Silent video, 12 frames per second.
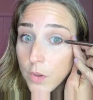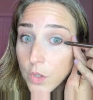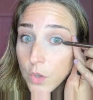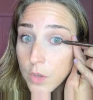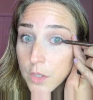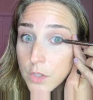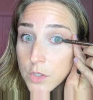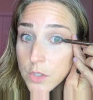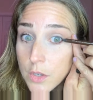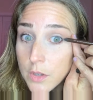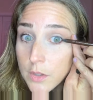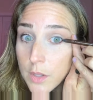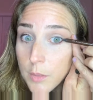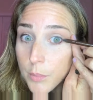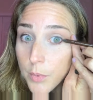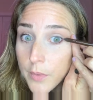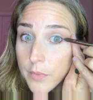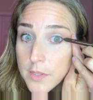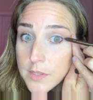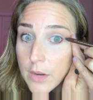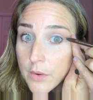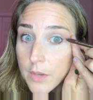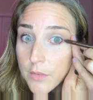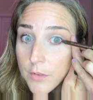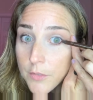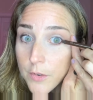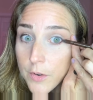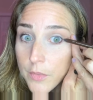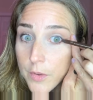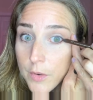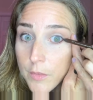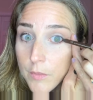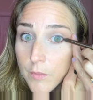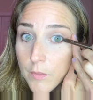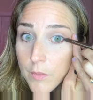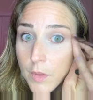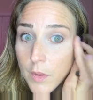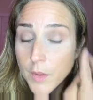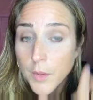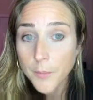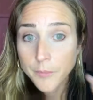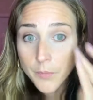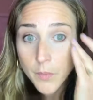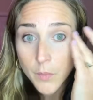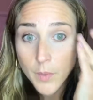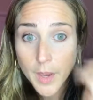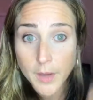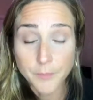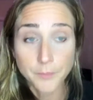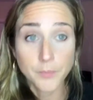you can certainly bring this out even further. Okay?